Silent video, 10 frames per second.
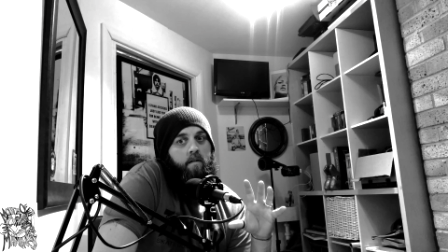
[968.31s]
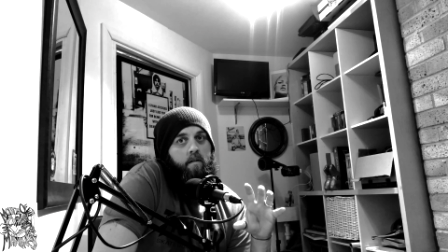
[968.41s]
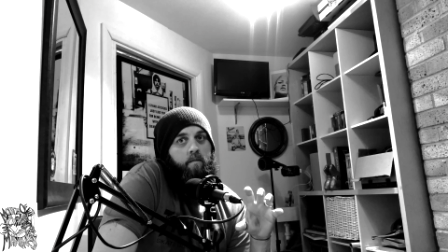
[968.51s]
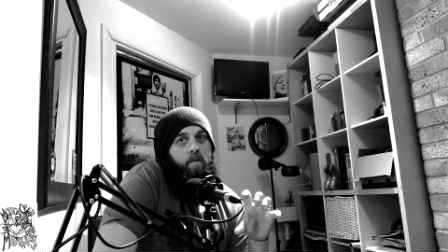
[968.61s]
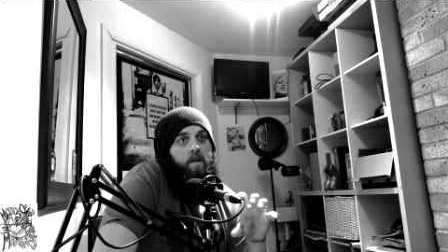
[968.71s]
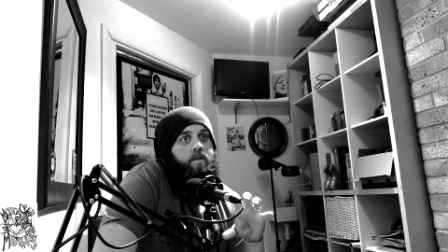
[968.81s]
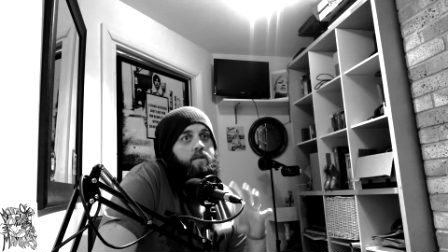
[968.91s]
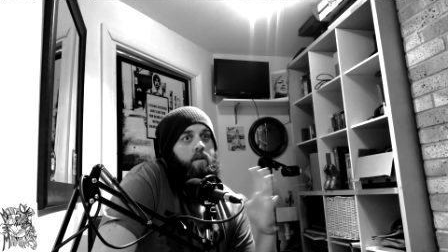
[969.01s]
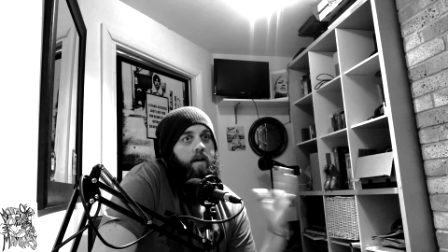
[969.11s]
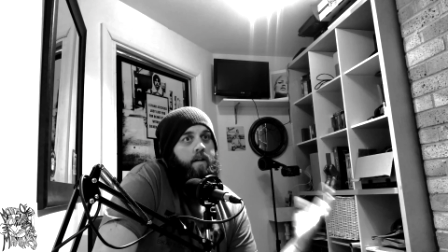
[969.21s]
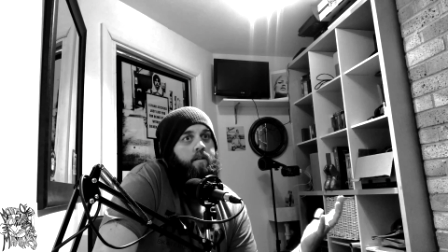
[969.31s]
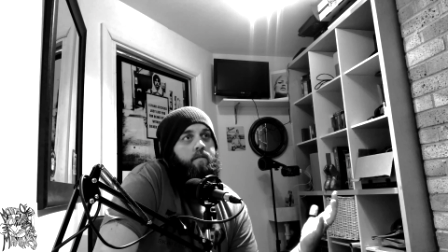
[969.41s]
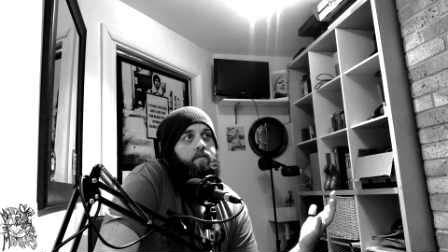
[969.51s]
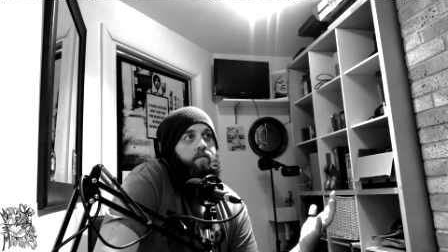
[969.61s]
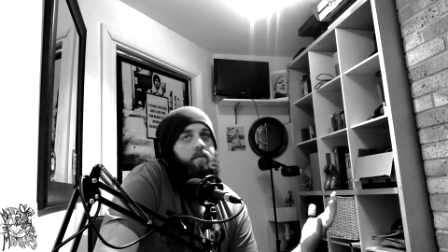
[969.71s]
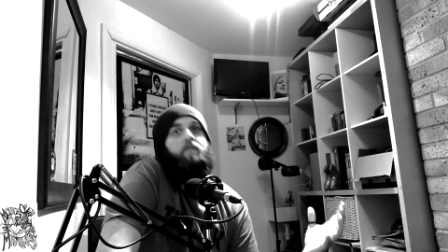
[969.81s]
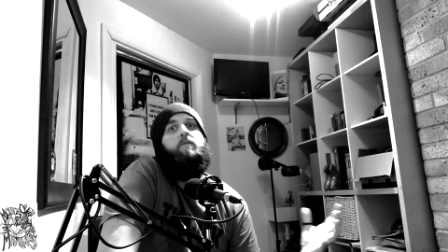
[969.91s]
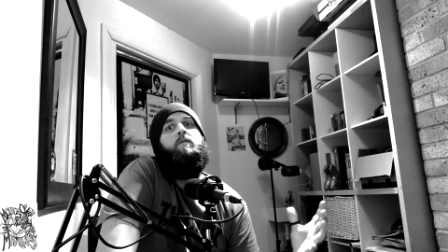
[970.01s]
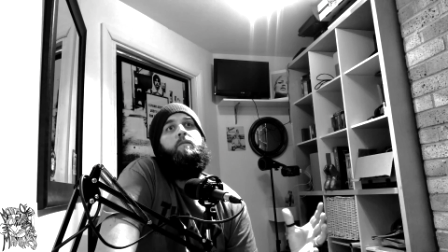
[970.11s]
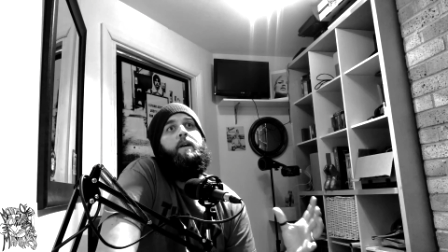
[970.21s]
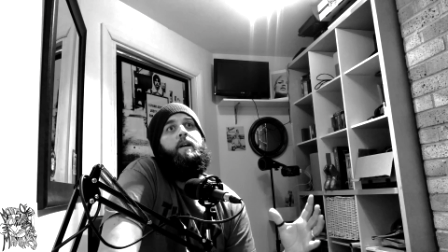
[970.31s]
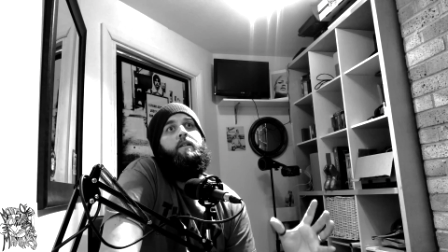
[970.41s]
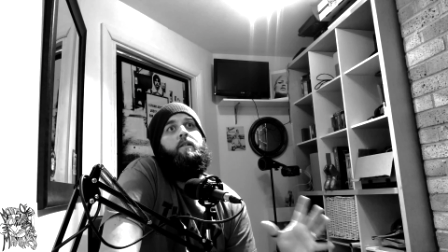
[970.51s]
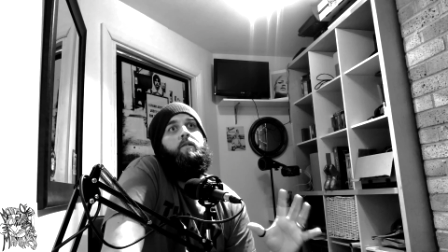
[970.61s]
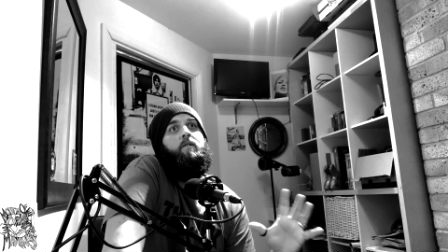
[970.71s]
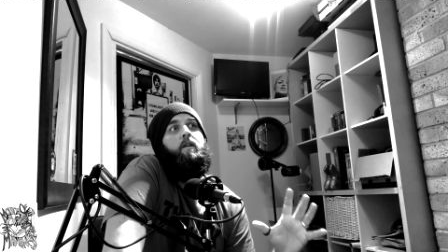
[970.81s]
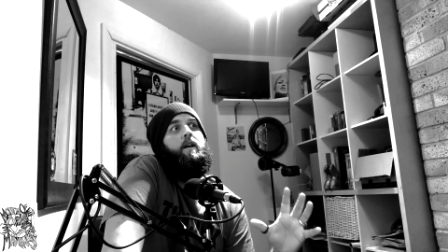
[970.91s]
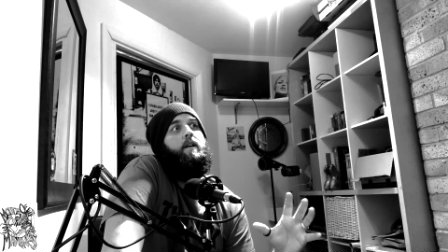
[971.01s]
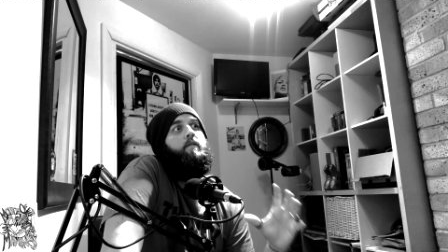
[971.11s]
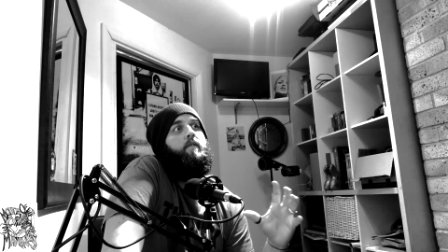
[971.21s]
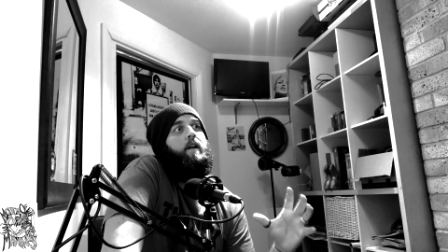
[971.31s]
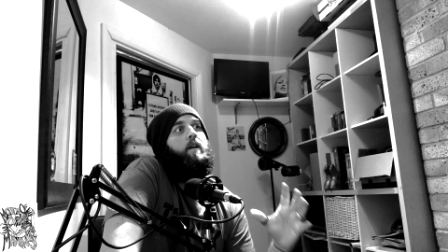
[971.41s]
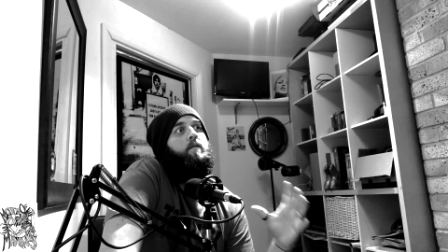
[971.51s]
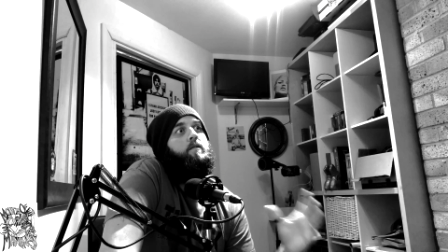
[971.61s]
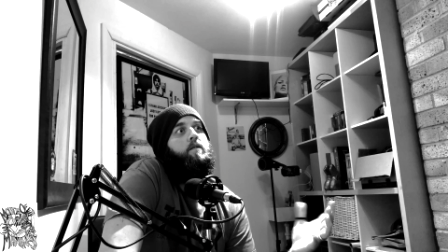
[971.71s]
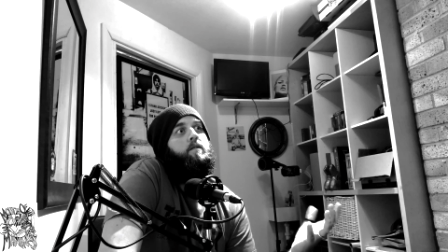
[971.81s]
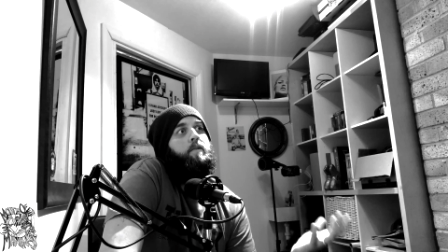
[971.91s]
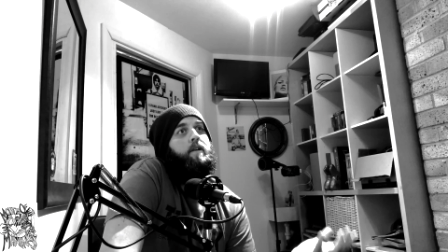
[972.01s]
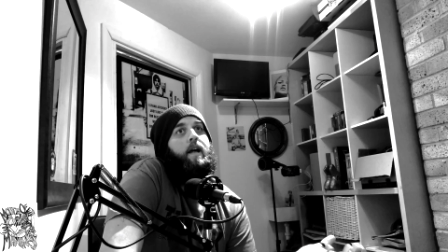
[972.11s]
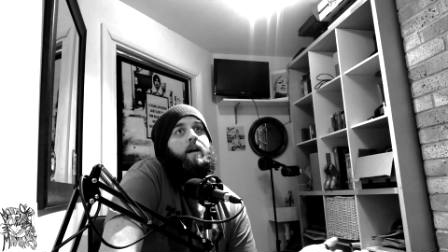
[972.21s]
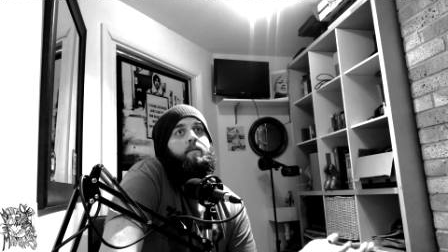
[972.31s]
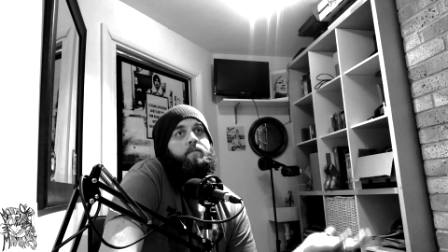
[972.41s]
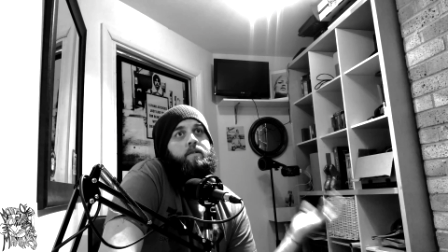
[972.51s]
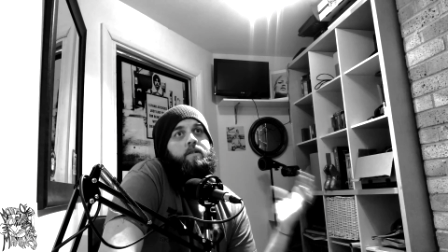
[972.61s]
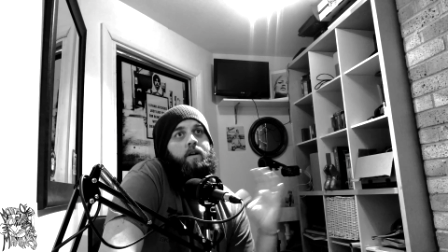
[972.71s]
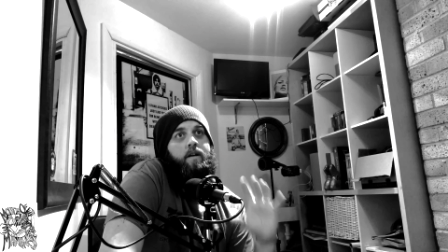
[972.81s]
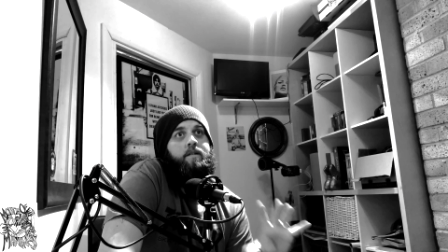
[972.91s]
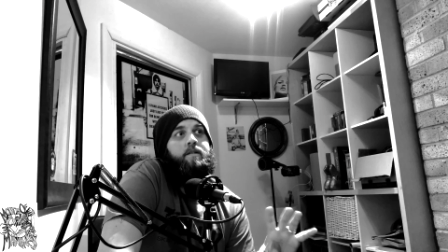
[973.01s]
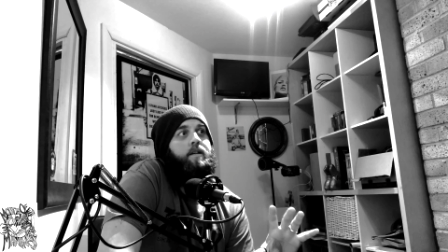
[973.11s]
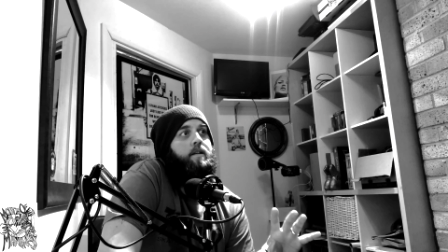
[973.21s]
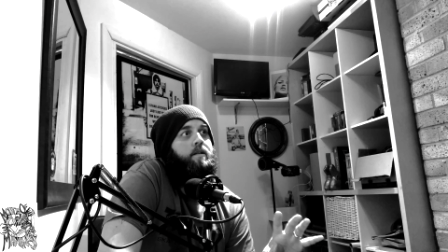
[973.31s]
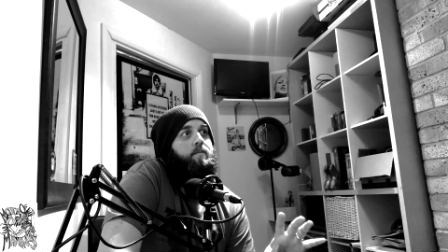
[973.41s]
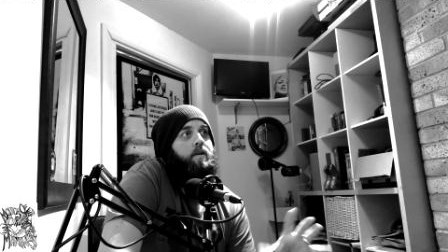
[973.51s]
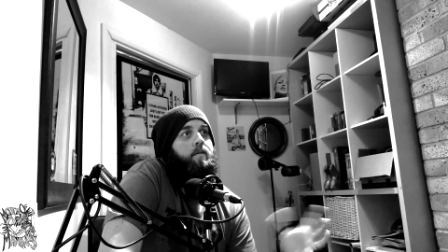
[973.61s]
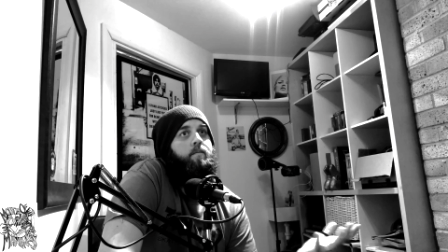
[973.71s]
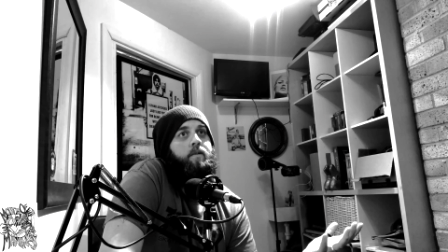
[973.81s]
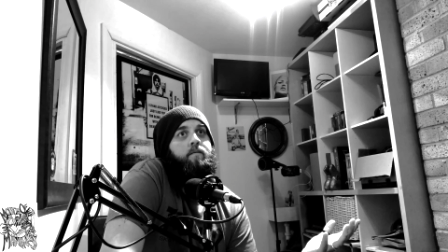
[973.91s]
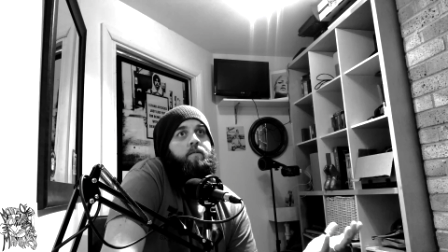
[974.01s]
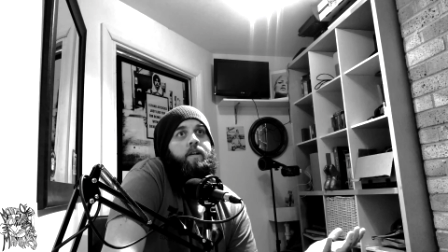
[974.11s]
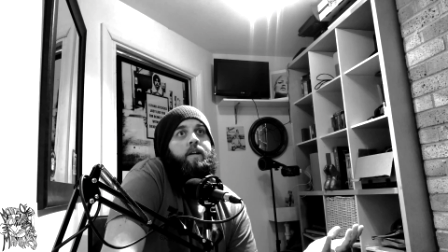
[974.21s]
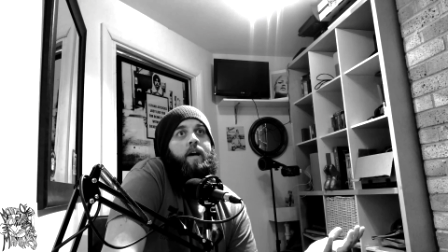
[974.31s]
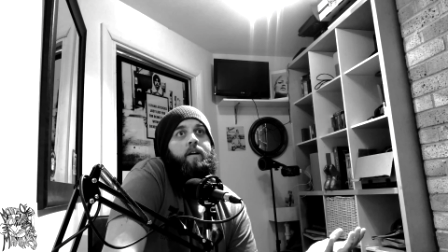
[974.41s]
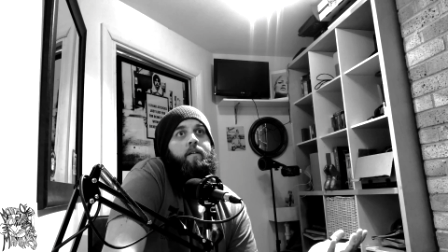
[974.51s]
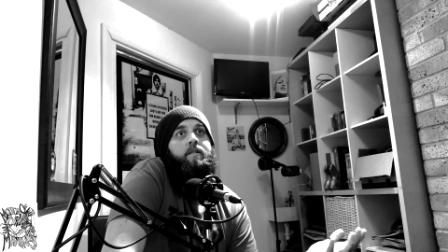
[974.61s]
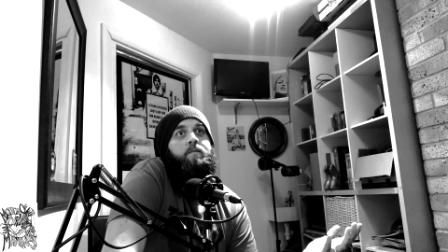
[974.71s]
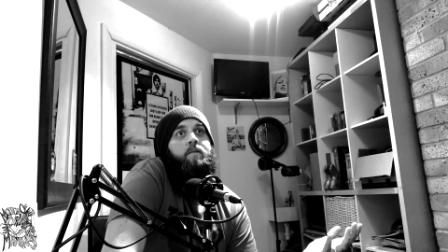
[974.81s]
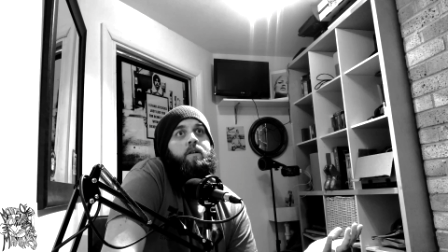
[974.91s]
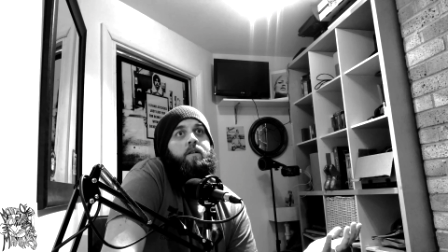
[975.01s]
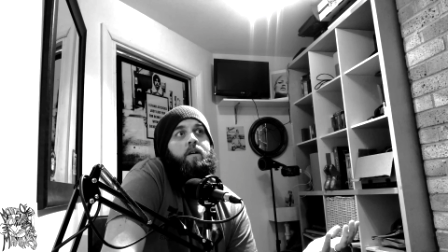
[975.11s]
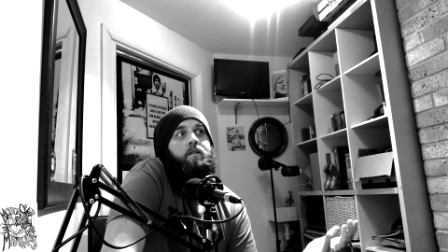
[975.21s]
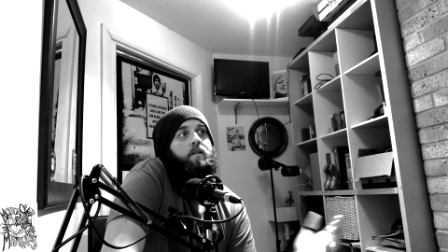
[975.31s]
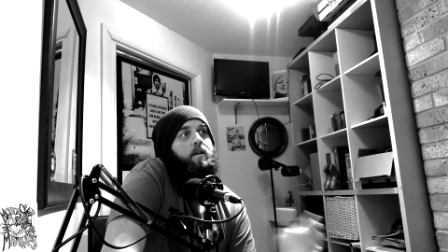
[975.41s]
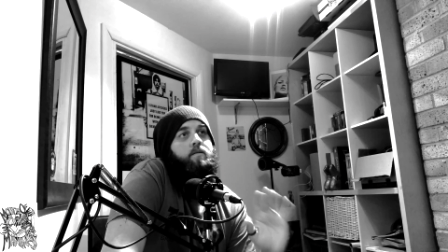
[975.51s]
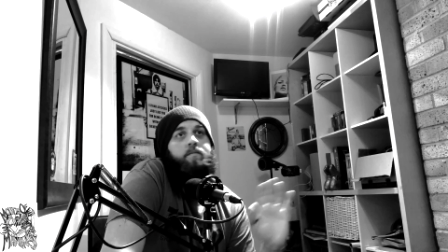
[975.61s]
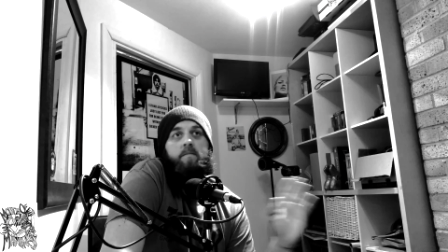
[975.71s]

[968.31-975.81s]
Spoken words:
the worst side of don't talk about it, don't cry, and everything else. But now we're starting to see this where you really can go into work and go, like, do